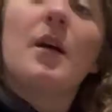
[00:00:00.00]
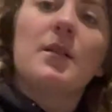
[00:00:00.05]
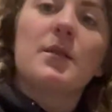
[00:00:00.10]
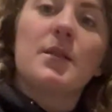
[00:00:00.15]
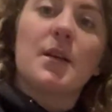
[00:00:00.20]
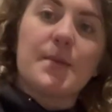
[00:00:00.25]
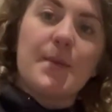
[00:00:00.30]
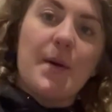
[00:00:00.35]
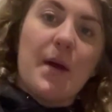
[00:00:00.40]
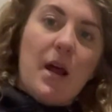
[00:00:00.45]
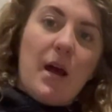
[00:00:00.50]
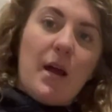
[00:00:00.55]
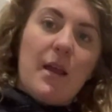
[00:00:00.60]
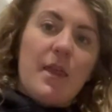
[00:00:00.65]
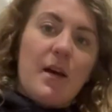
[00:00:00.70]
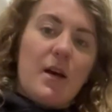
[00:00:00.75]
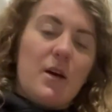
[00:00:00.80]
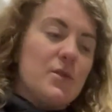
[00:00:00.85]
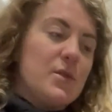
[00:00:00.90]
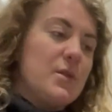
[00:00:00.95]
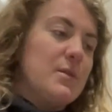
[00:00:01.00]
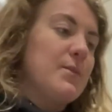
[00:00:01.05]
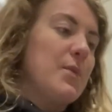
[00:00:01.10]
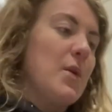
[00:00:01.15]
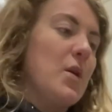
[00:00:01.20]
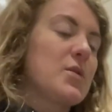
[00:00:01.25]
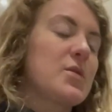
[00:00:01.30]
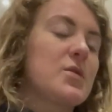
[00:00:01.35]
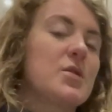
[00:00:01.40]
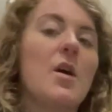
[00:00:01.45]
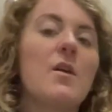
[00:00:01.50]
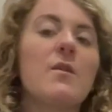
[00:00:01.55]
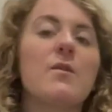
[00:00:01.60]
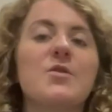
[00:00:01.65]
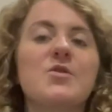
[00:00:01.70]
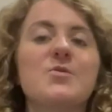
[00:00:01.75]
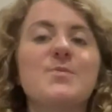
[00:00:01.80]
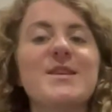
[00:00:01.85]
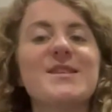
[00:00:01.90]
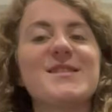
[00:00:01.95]
That's my 9,000 boxed off,
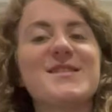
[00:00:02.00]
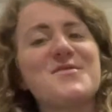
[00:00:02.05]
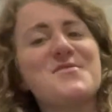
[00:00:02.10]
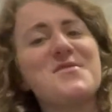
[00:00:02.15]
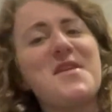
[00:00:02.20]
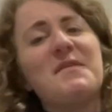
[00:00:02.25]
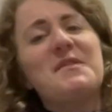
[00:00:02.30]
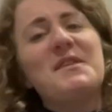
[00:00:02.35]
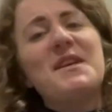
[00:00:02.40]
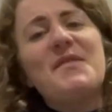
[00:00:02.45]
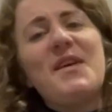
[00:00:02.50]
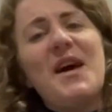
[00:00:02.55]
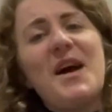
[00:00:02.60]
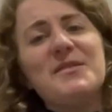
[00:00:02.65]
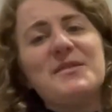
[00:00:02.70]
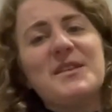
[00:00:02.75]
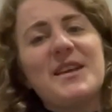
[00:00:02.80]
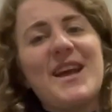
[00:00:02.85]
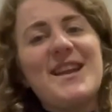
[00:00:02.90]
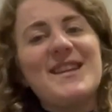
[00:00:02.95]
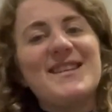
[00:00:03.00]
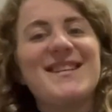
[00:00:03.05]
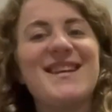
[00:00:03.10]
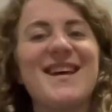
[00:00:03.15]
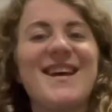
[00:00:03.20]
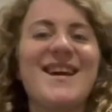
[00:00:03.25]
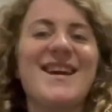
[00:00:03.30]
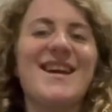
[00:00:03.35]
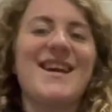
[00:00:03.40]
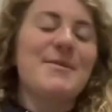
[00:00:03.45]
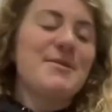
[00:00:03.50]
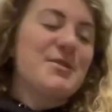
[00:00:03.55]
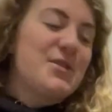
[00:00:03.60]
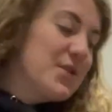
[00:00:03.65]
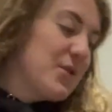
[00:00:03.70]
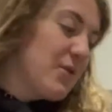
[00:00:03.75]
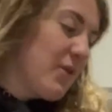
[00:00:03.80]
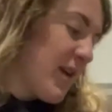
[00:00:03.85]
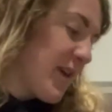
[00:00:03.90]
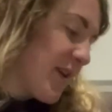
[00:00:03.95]
which means I don't have to leave the house again today, which
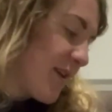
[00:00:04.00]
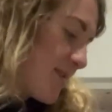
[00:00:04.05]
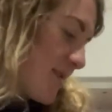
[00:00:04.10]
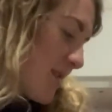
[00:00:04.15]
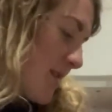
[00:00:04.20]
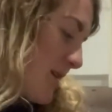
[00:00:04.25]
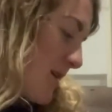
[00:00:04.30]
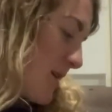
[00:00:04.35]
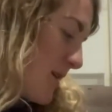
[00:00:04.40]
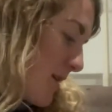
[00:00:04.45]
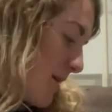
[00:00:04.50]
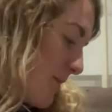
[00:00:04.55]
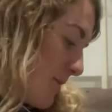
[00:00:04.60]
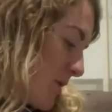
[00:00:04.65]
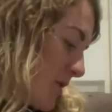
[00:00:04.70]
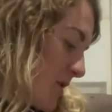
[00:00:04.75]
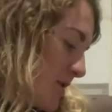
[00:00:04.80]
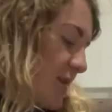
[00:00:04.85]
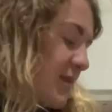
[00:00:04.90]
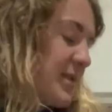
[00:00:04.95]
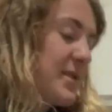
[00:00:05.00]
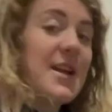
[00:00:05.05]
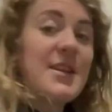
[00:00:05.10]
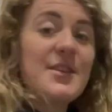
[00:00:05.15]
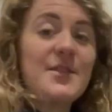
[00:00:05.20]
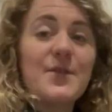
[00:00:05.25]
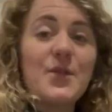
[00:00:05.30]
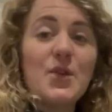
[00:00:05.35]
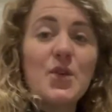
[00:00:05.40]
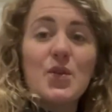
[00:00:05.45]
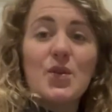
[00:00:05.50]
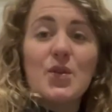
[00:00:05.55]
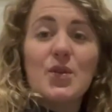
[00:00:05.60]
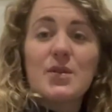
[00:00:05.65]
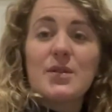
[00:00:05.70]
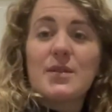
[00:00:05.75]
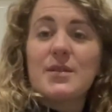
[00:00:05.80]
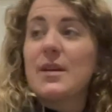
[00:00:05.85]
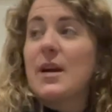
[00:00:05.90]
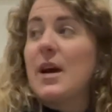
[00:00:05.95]
is great. Because it's 10 to 4.
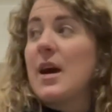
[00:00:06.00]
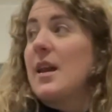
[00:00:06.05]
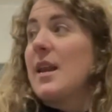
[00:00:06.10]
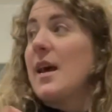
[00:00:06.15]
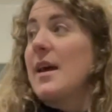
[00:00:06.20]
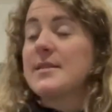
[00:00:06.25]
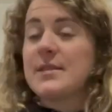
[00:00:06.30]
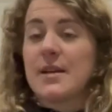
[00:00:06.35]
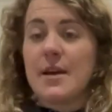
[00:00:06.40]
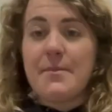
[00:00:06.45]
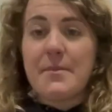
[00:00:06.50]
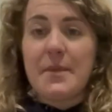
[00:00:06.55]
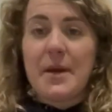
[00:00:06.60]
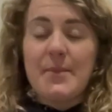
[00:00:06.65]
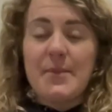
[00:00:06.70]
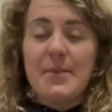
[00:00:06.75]
I like to get my